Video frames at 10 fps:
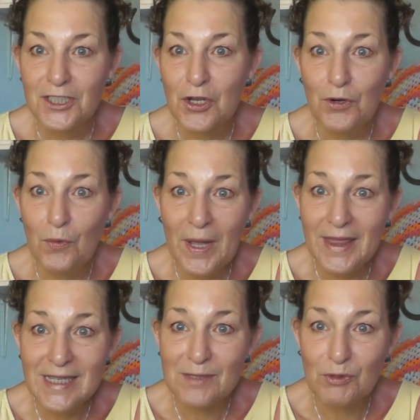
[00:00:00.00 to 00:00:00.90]
Don't know where
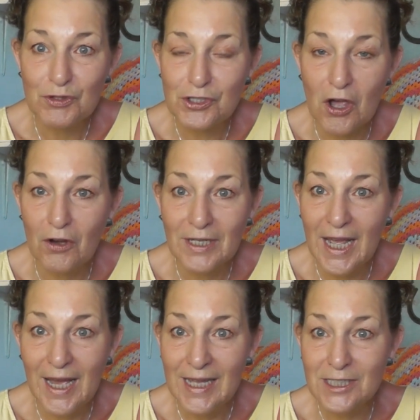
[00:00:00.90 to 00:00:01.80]
this month's gone,
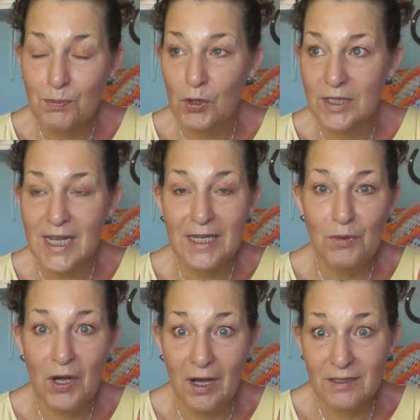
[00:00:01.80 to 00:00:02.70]
guys, but I tell you
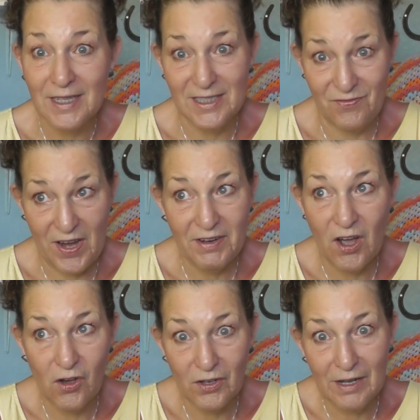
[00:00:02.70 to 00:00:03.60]
what, it's very
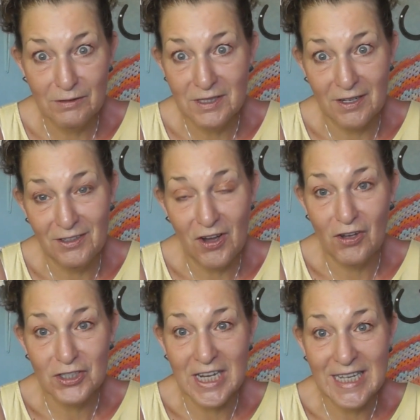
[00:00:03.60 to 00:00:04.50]
hot out,
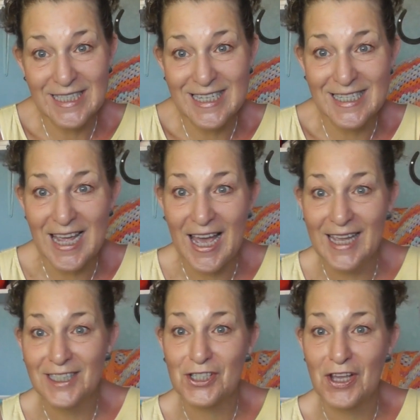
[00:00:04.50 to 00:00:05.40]
hot here
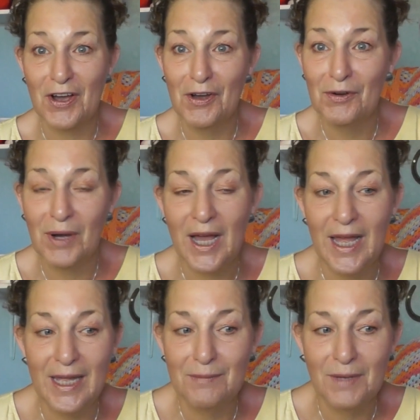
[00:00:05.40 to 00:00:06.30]
today, so
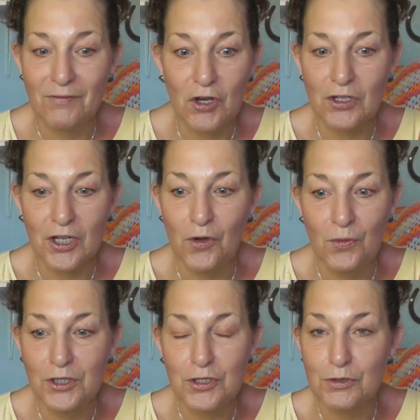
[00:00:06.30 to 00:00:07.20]
I've got to
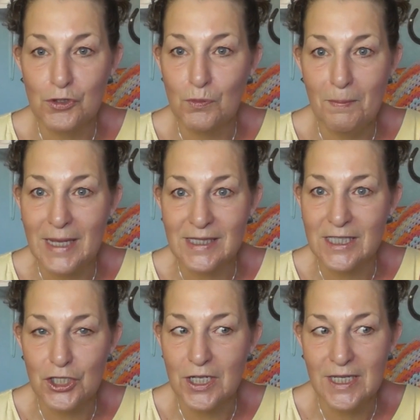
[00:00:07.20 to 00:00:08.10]
go and do some
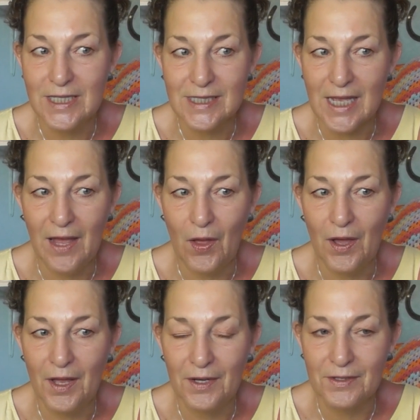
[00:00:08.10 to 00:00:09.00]
messages,
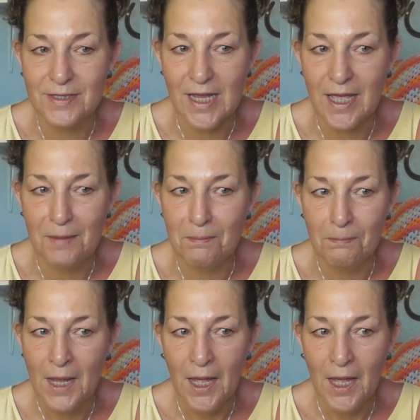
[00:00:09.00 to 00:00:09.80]
and